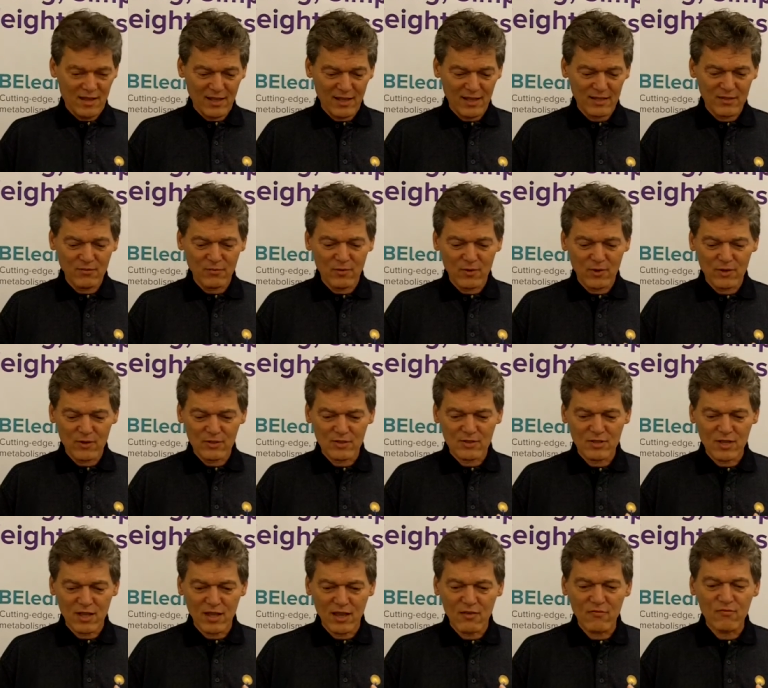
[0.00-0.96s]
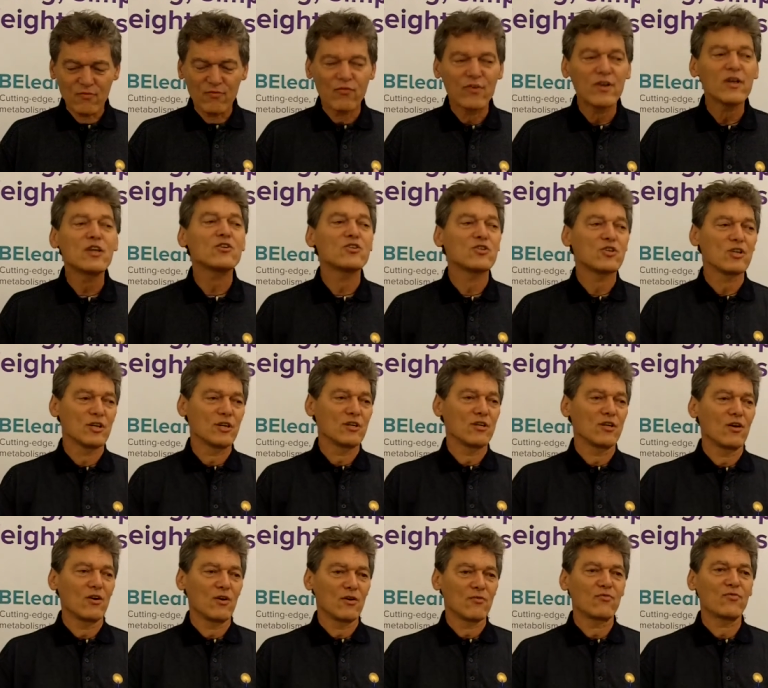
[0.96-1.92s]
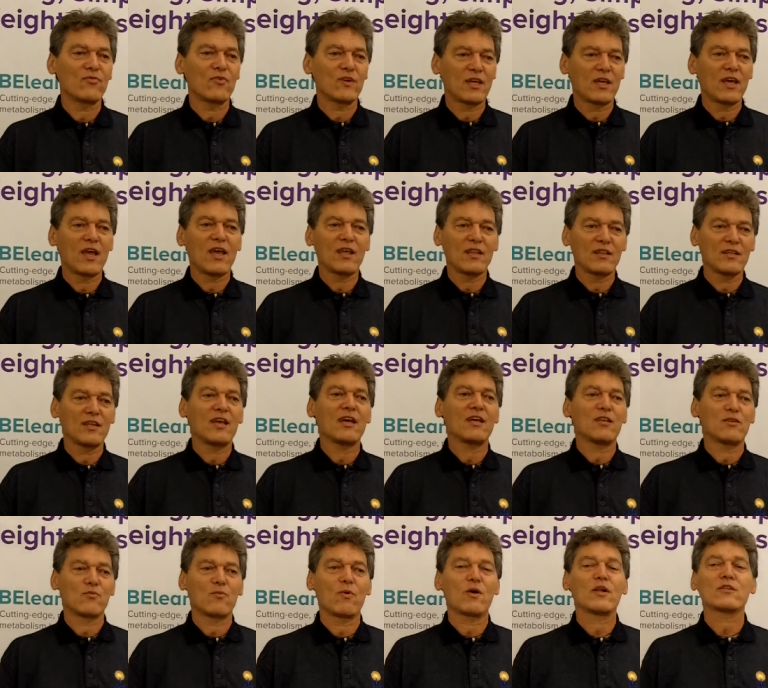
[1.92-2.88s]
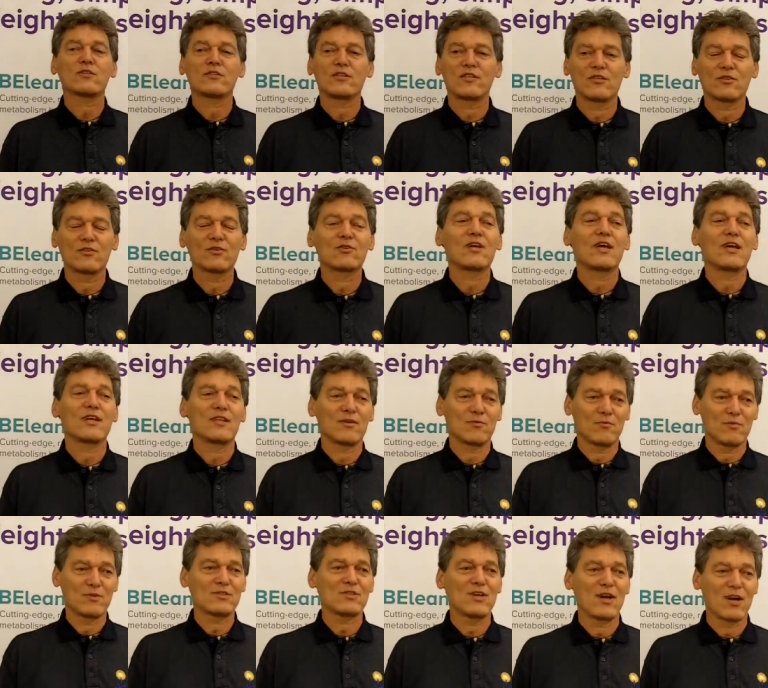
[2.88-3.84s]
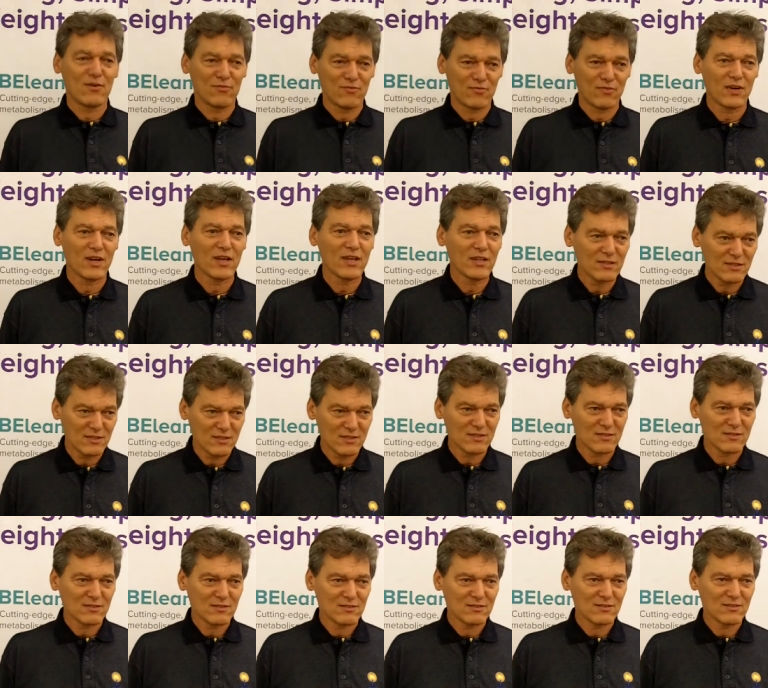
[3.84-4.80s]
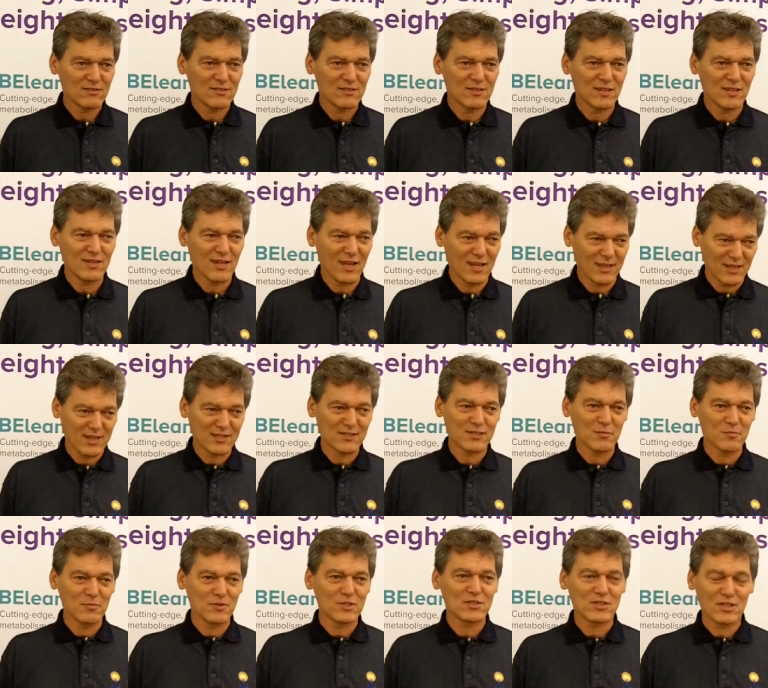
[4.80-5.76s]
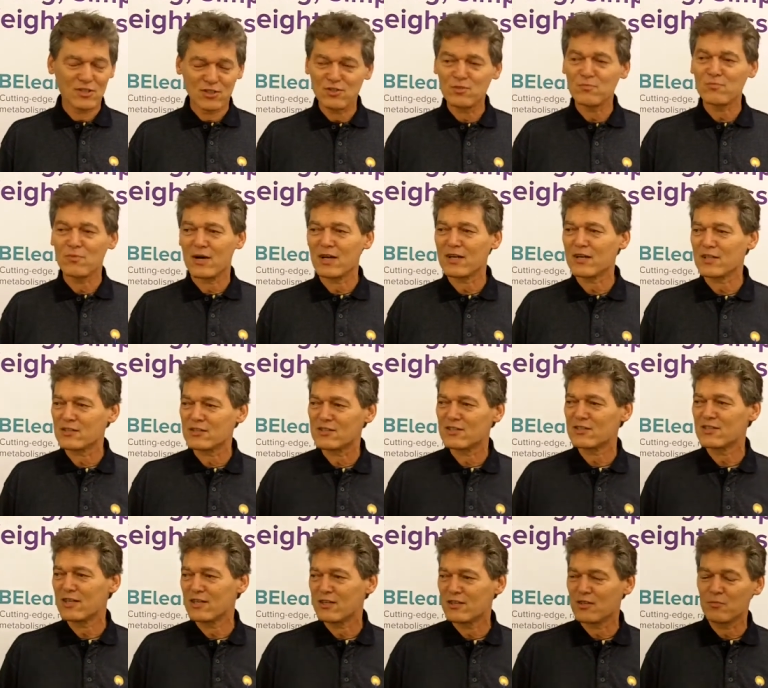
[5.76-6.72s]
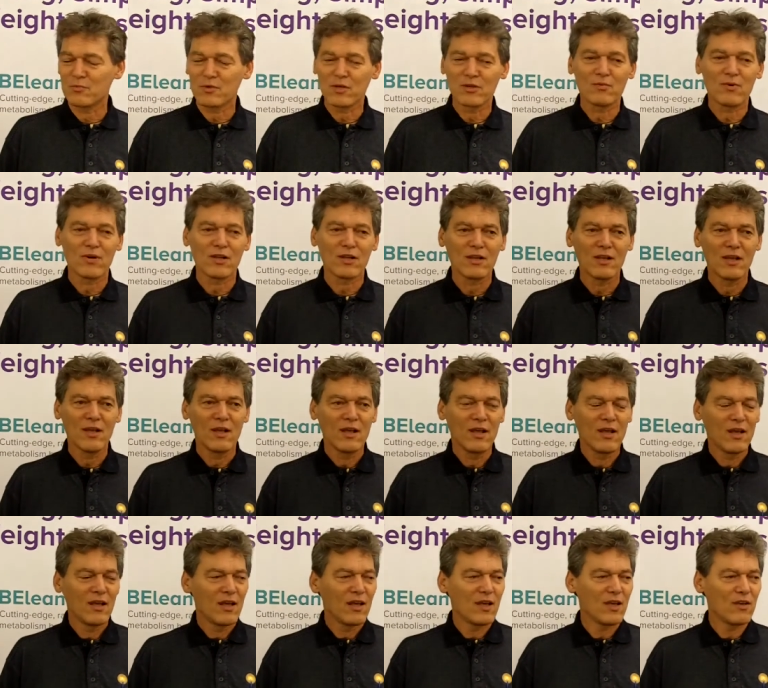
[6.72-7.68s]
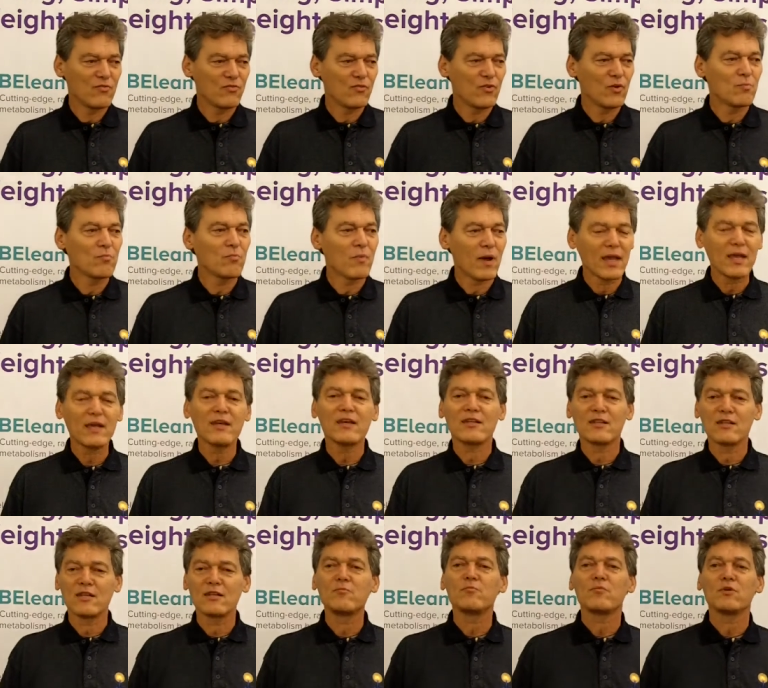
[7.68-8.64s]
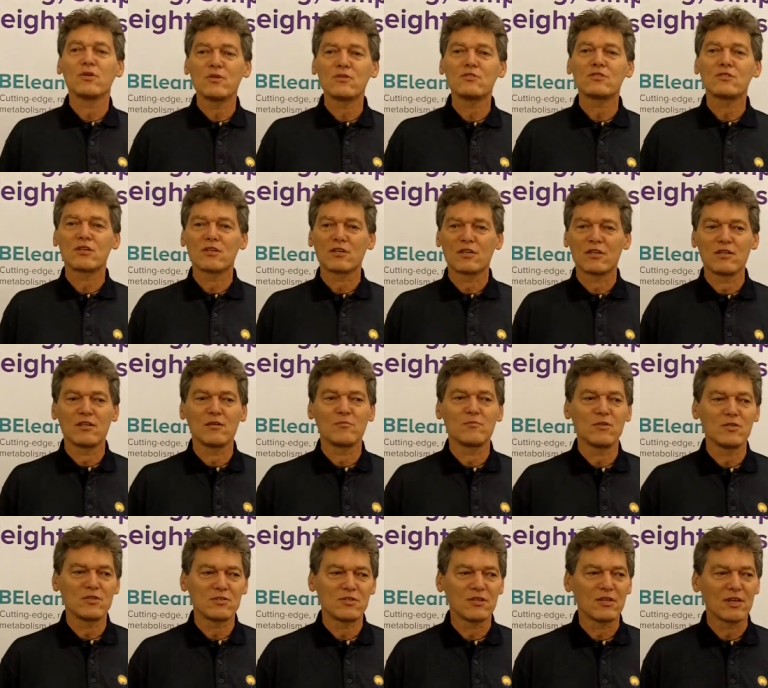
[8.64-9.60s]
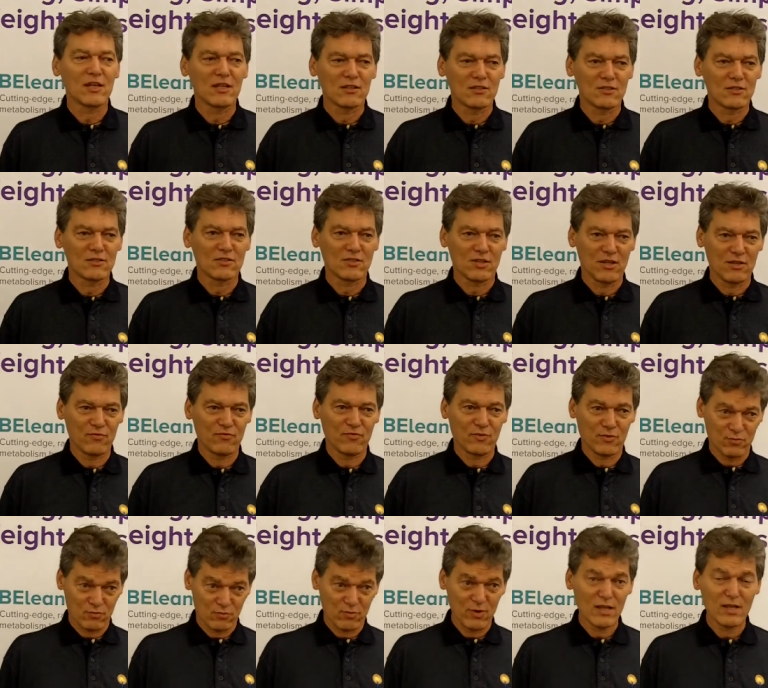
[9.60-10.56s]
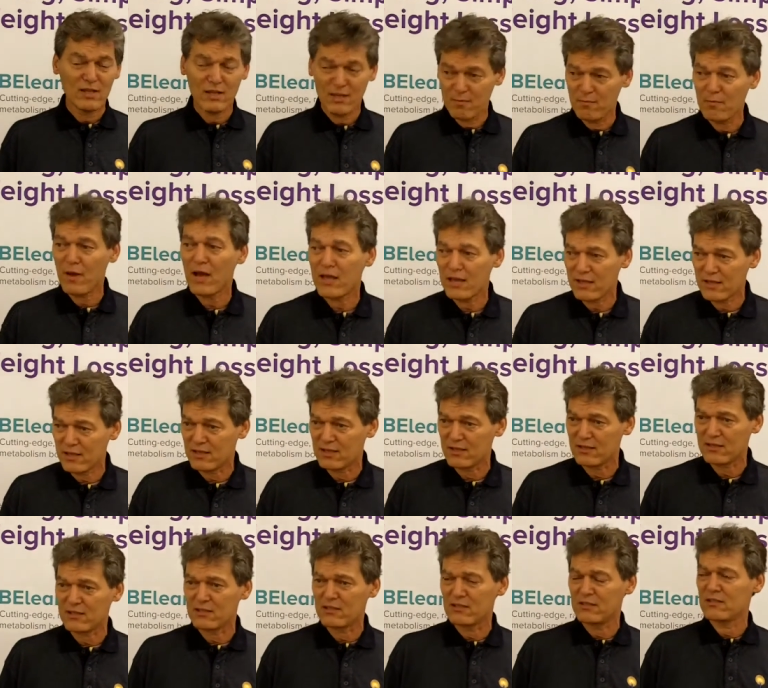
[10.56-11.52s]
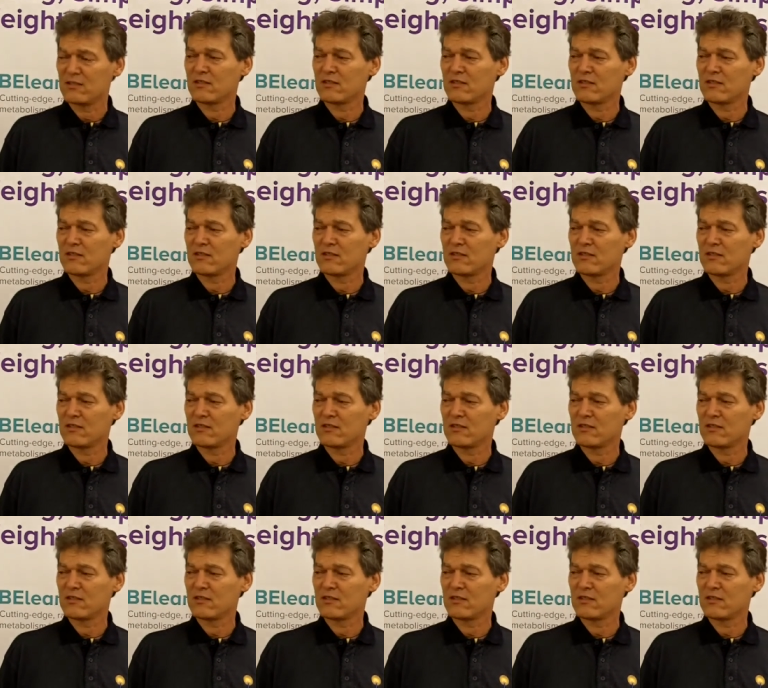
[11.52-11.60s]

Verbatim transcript: it was a vision of we can get wealthy together with our friends. You know, like as a musician, Michael said to me, well, if you make it in music, in the music industry, if you really make it,